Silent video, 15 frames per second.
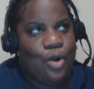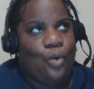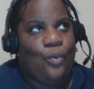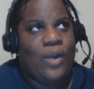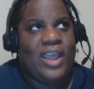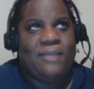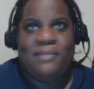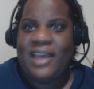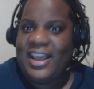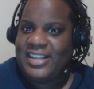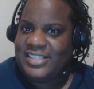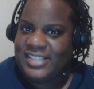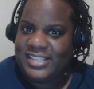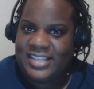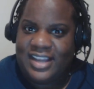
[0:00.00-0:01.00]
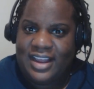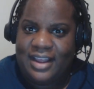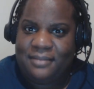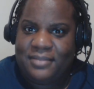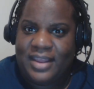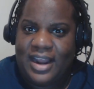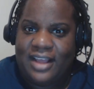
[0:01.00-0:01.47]
way past the
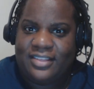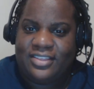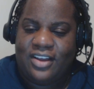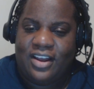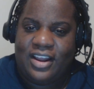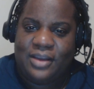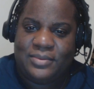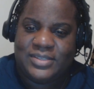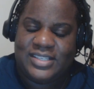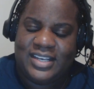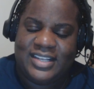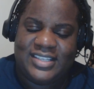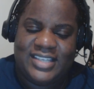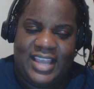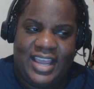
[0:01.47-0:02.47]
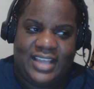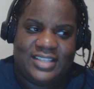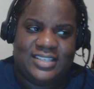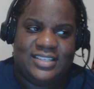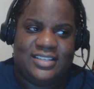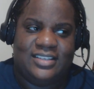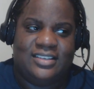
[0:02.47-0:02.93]
time that I thought I was going to
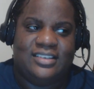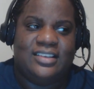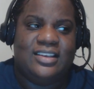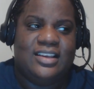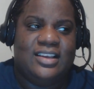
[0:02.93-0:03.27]
take to